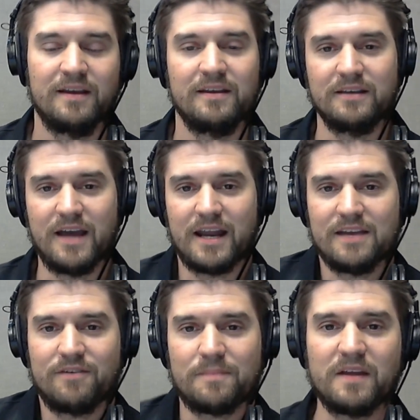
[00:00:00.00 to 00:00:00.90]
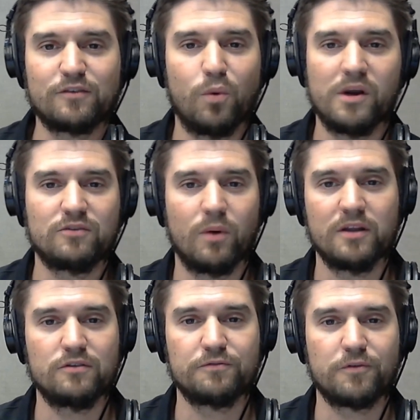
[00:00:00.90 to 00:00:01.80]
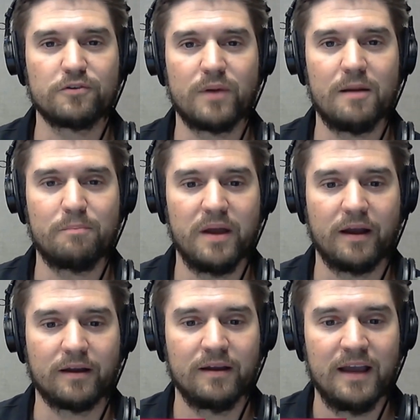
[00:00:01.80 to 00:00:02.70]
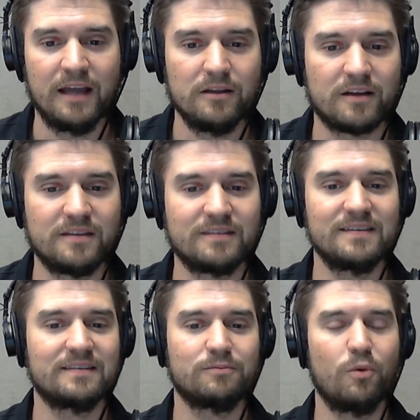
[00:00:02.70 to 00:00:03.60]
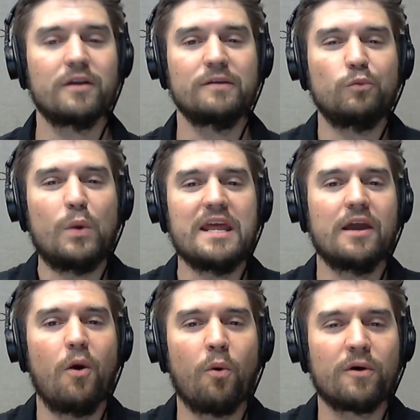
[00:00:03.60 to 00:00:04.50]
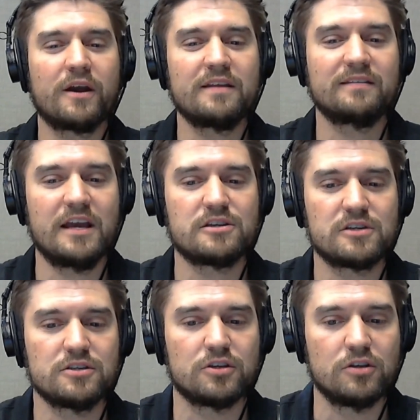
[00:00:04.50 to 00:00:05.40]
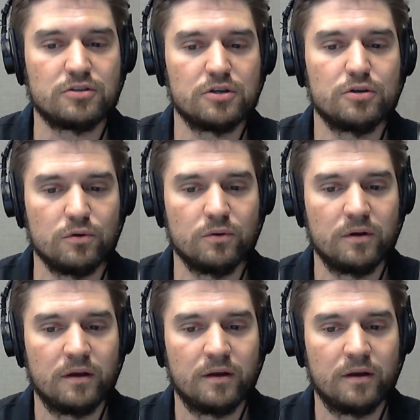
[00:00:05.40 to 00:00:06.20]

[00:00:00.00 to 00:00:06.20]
you got to give up that 2022 first round pick. And look, this is what winning organizations do.